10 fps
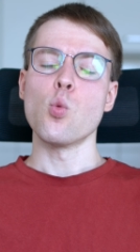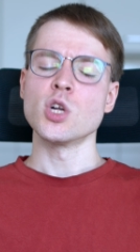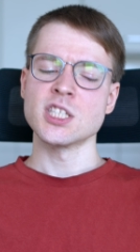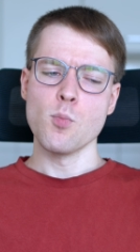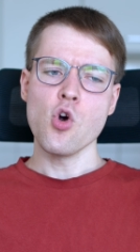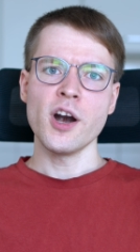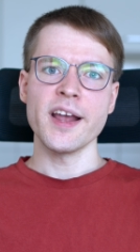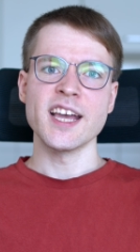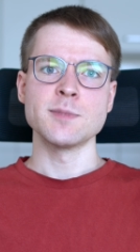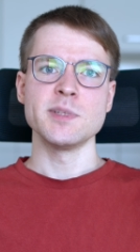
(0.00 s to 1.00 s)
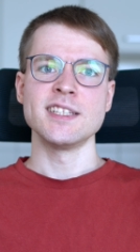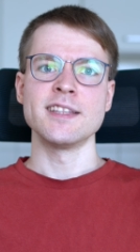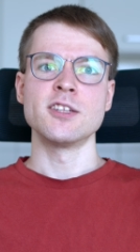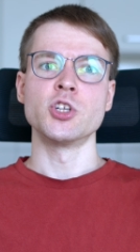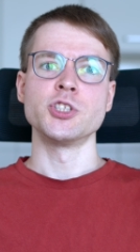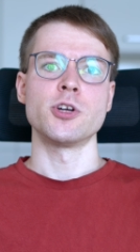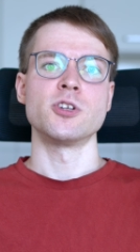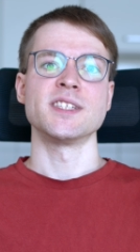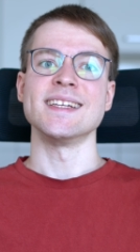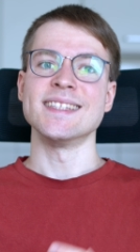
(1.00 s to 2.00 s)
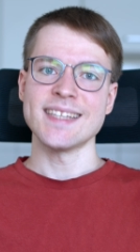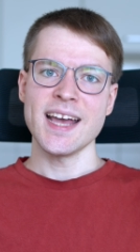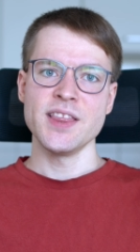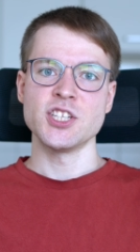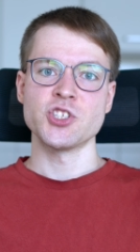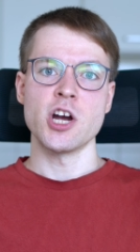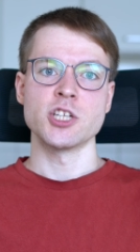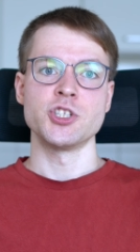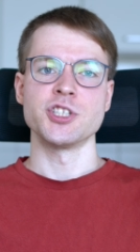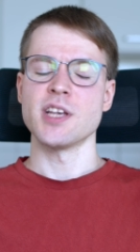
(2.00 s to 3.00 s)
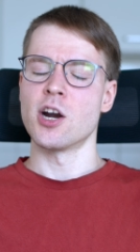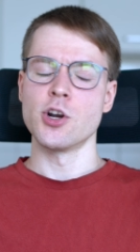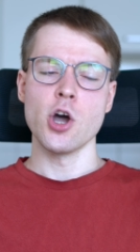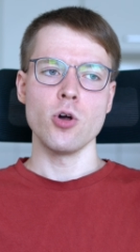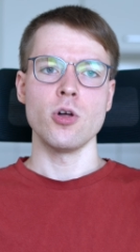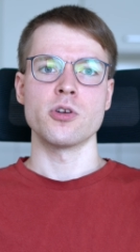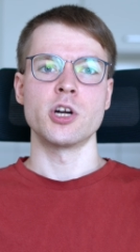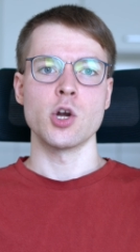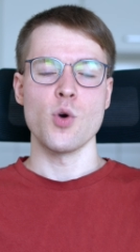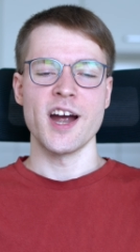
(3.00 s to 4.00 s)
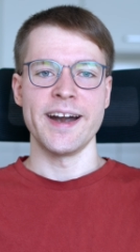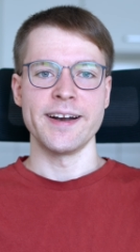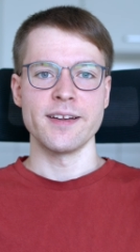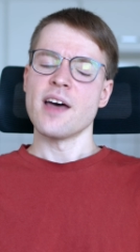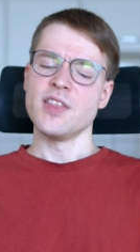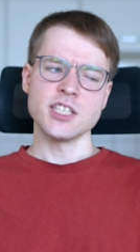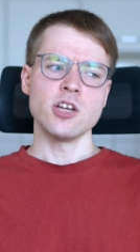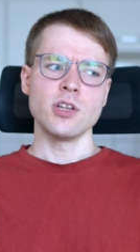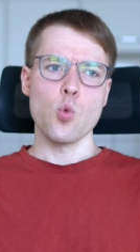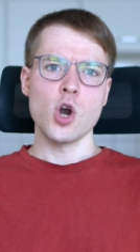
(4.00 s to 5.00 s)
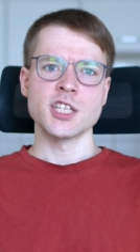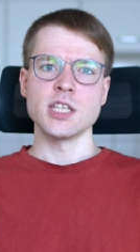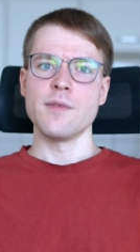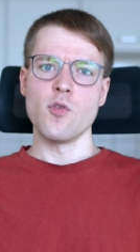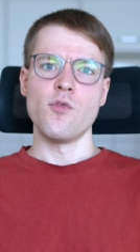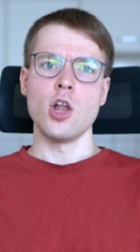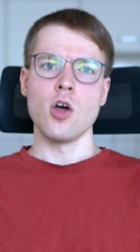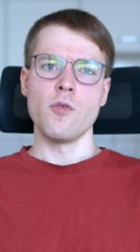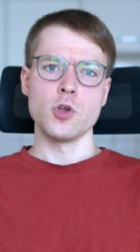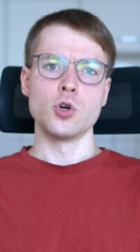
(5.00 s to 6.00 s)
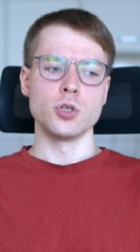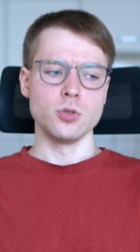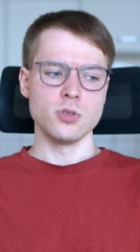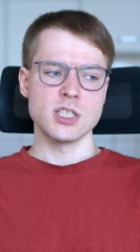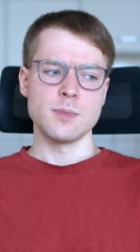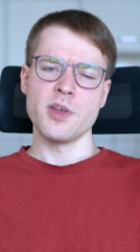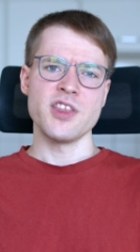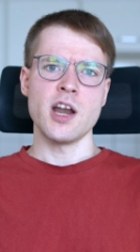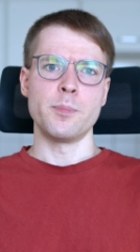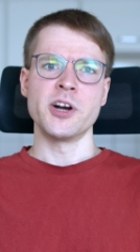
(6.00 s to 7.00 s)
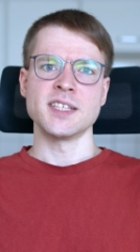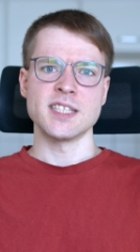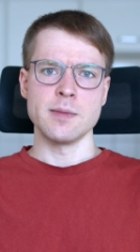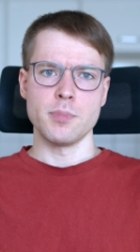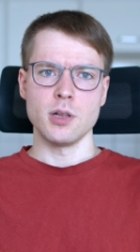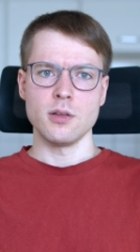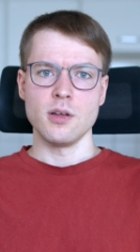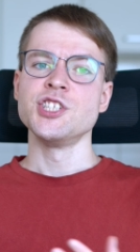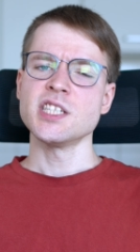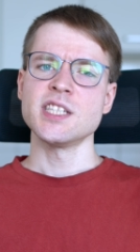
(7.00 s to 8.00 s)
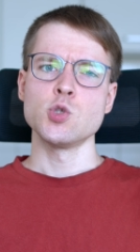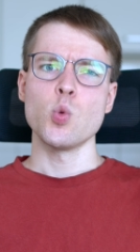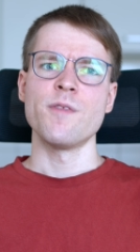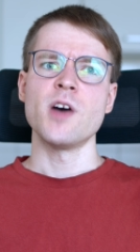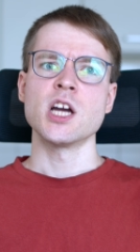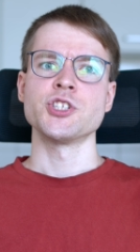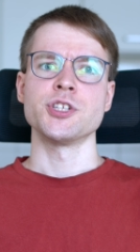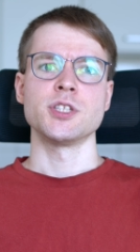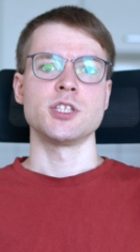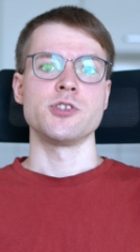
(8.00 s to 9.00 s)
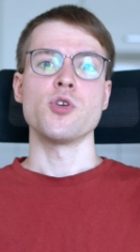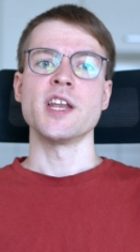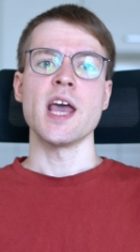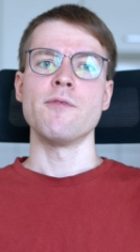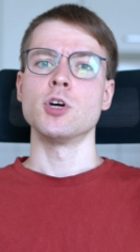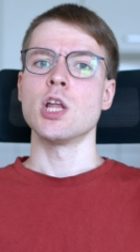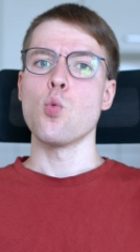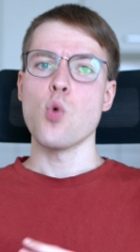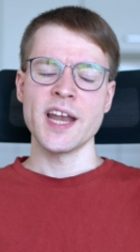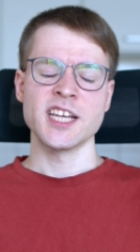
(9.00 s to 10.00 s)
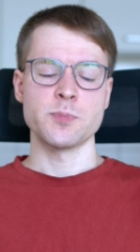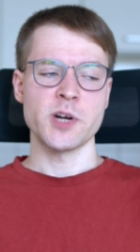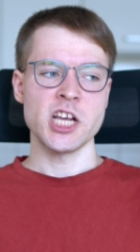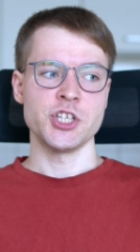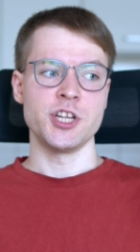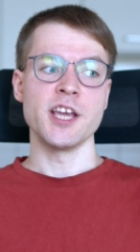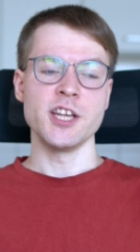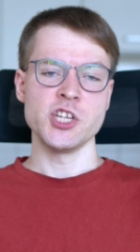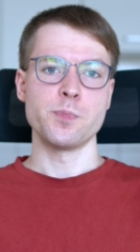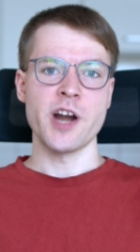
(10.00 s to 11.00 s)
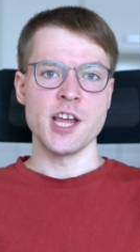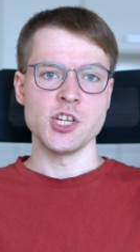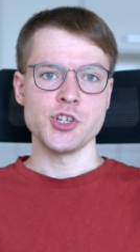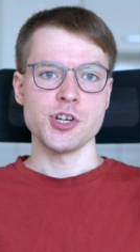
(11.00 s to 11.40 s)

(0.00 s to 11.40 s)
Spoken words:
What's more, explicit returns inside the structures are no longer required. This only works if you follow a few rules, but they are pretty simple. Just as with functions, you can have only one expression in each branch.